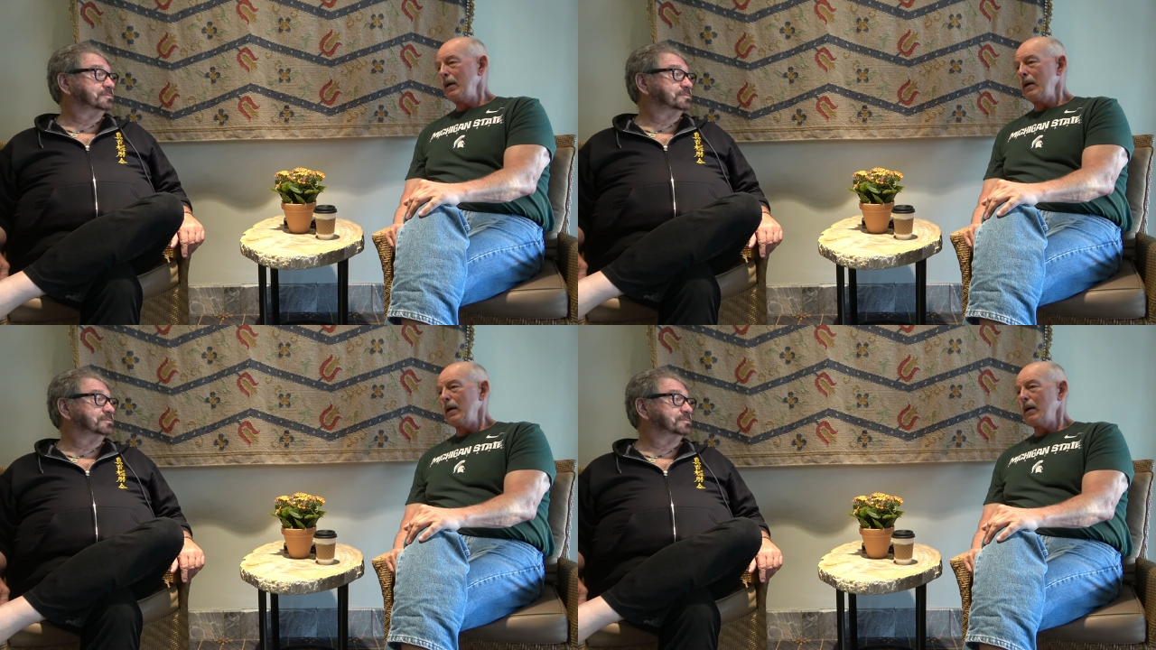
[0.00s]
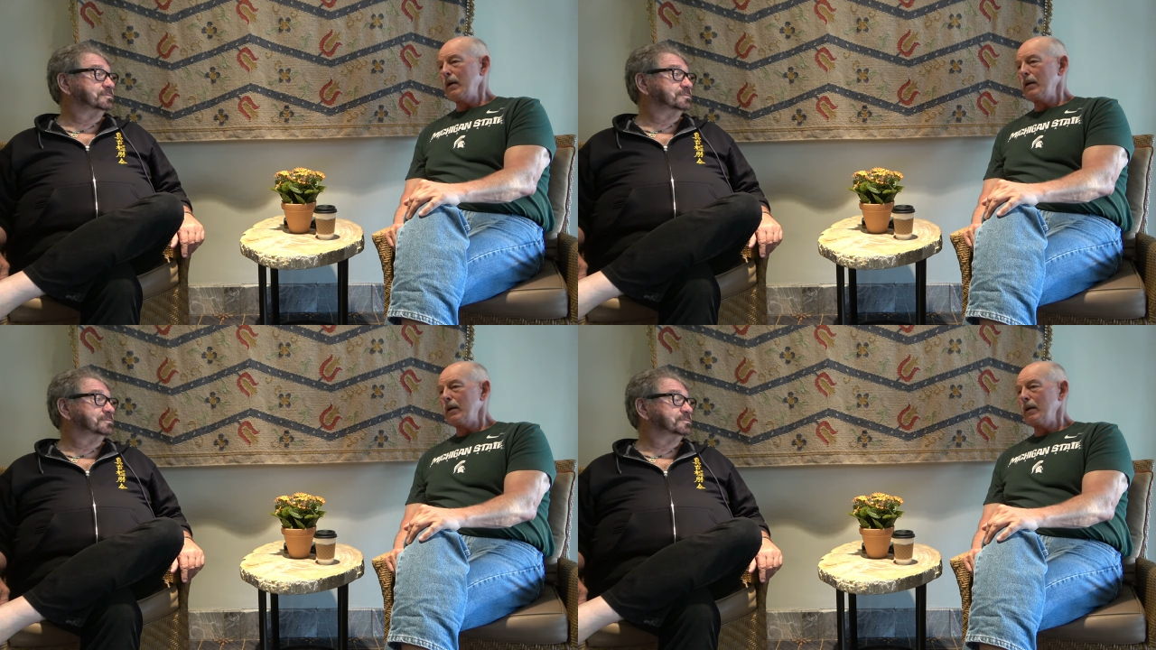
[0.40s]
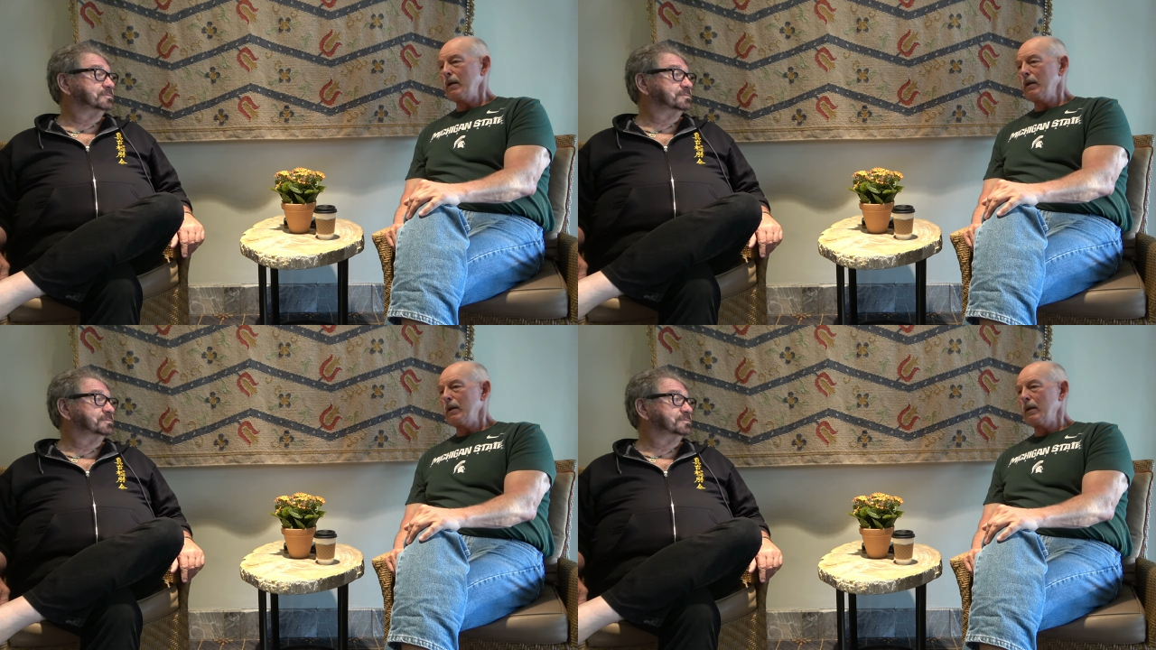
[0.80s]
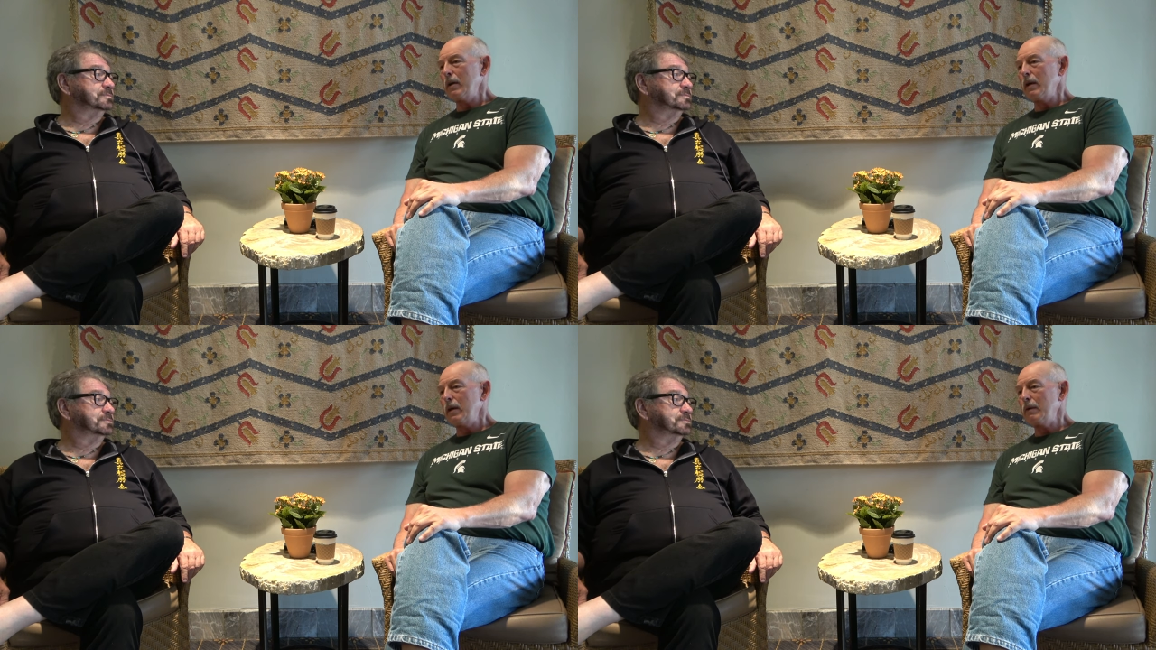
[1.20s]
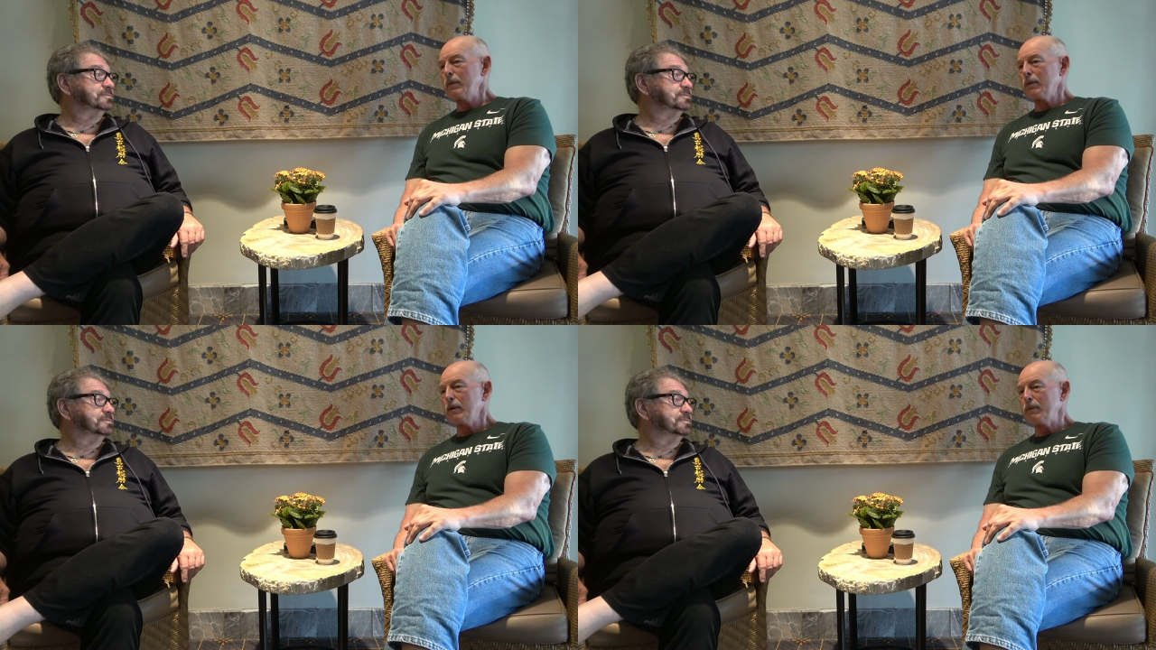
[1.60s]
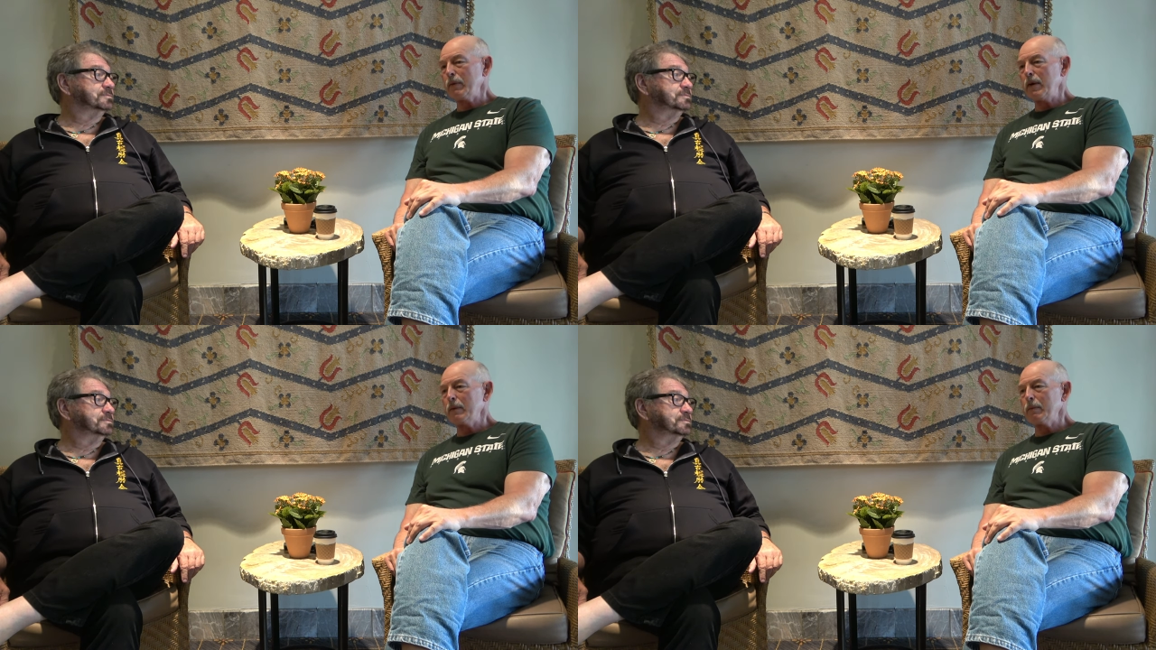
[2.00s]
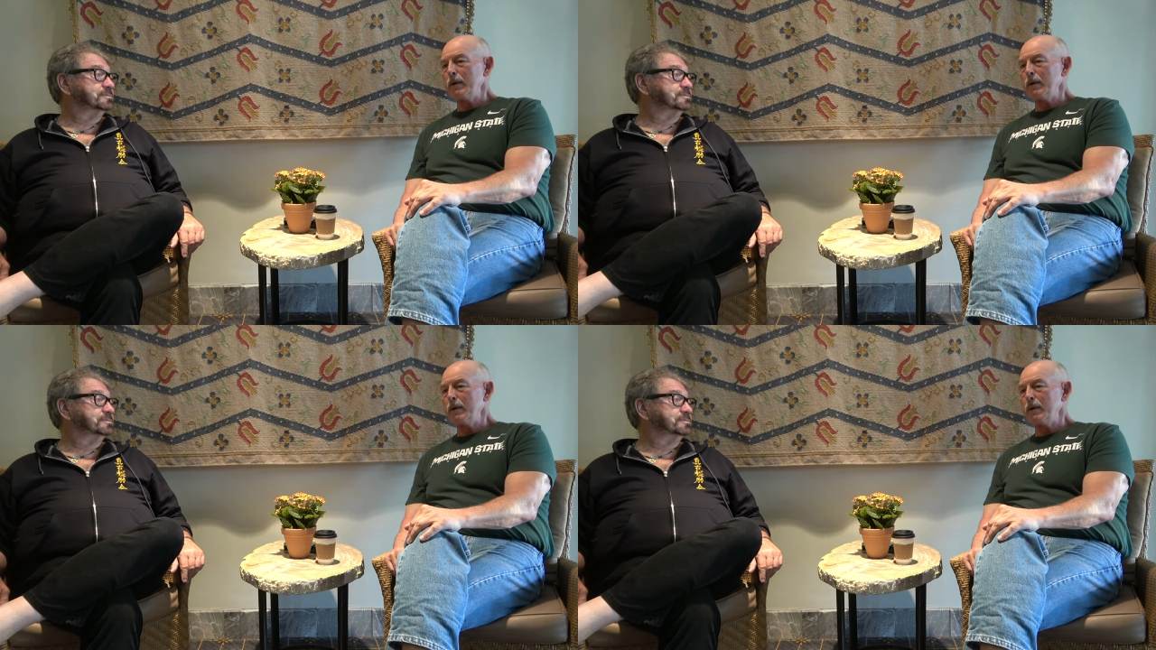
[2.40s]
Speaker 1: And uh, he was a good friend.